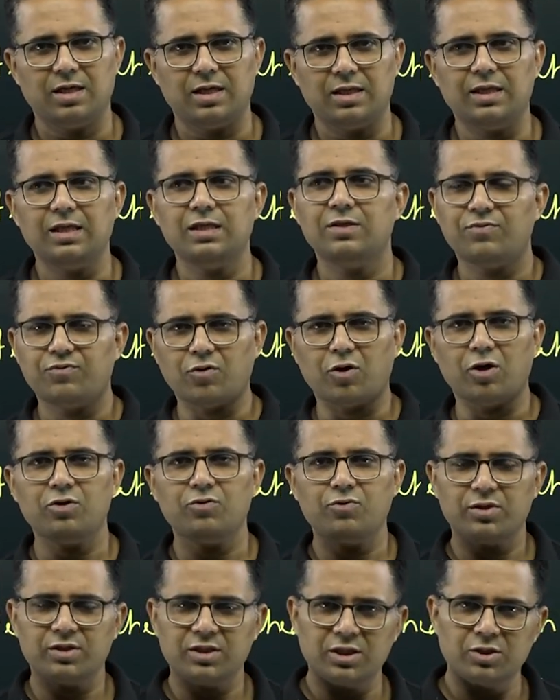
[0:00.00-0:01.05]
then the foreign
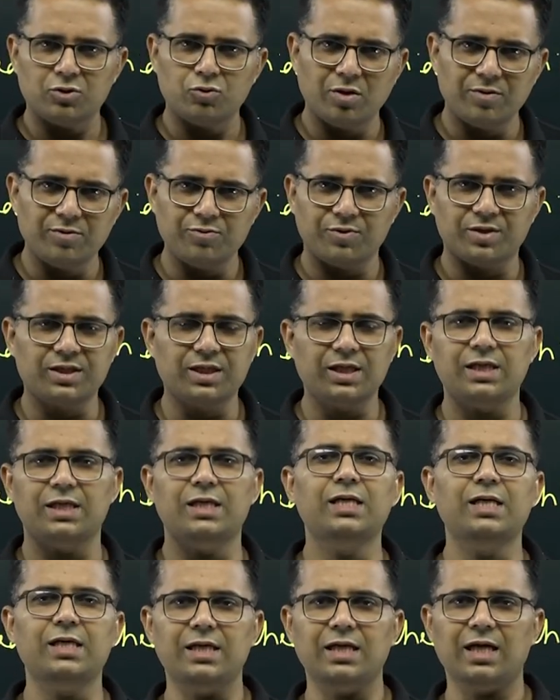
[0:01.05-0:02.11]
investors who have invested
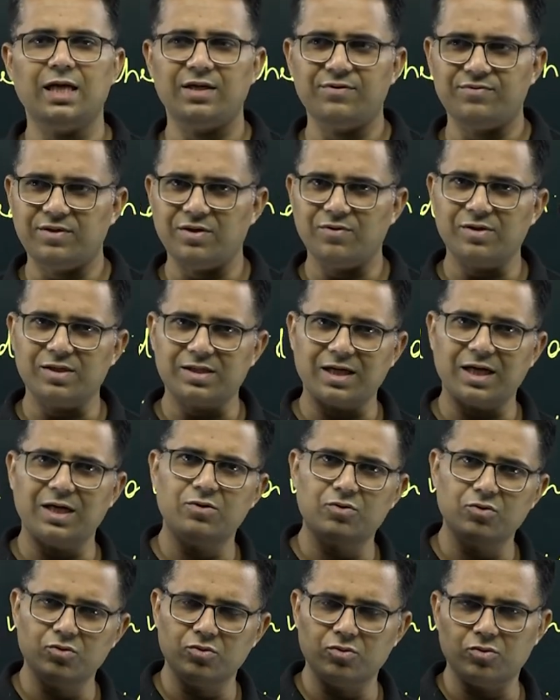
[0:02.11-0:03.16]
in India, if they will try
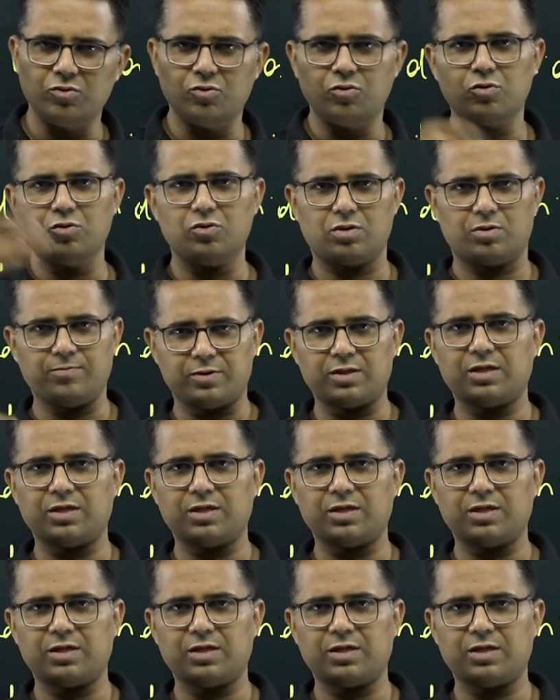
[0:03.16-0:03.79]
to go